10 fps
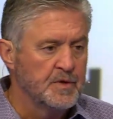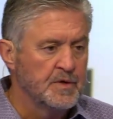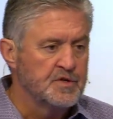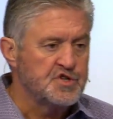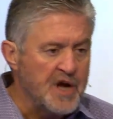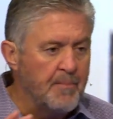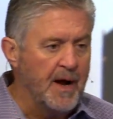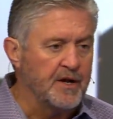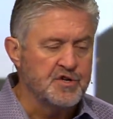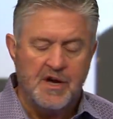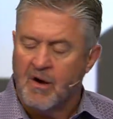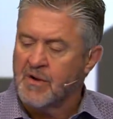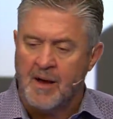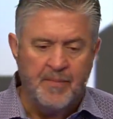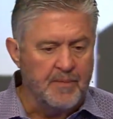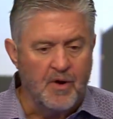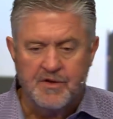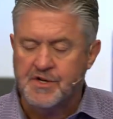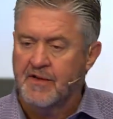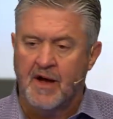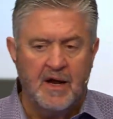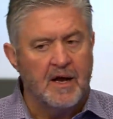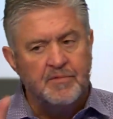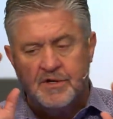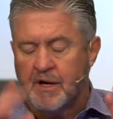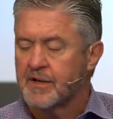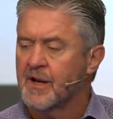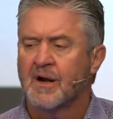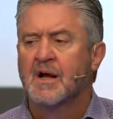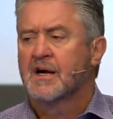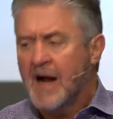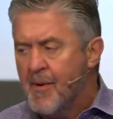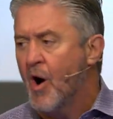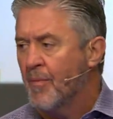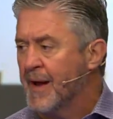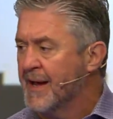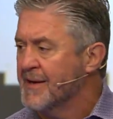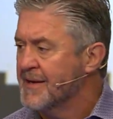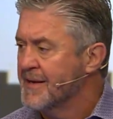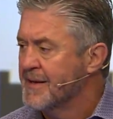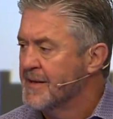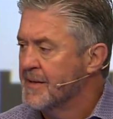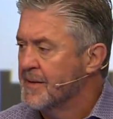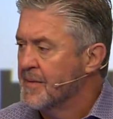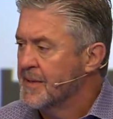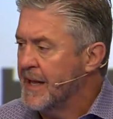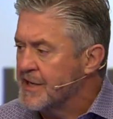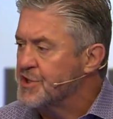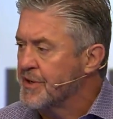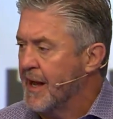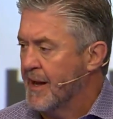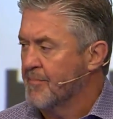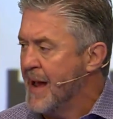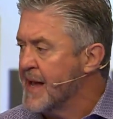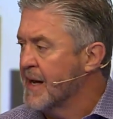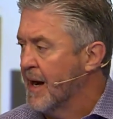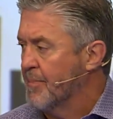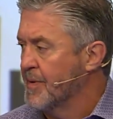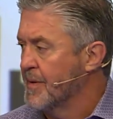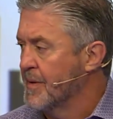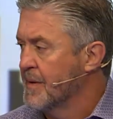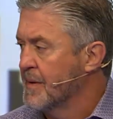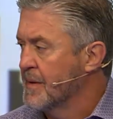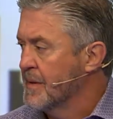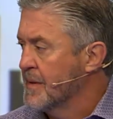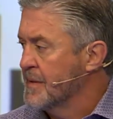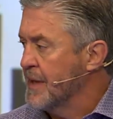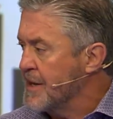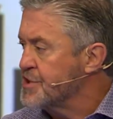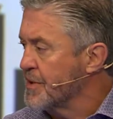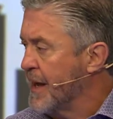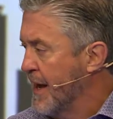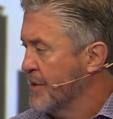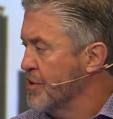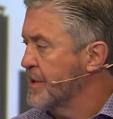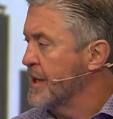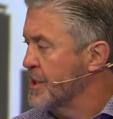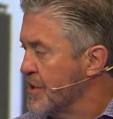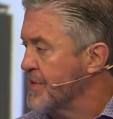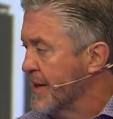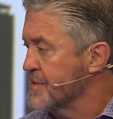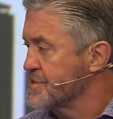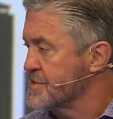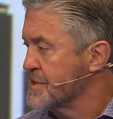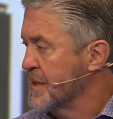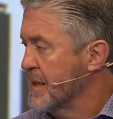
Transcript: Somebody. You say, oh, not me, Brother Steve. I'm just, you know, come on, man. Yes, you can. Man up. Yes, you can. You can do this.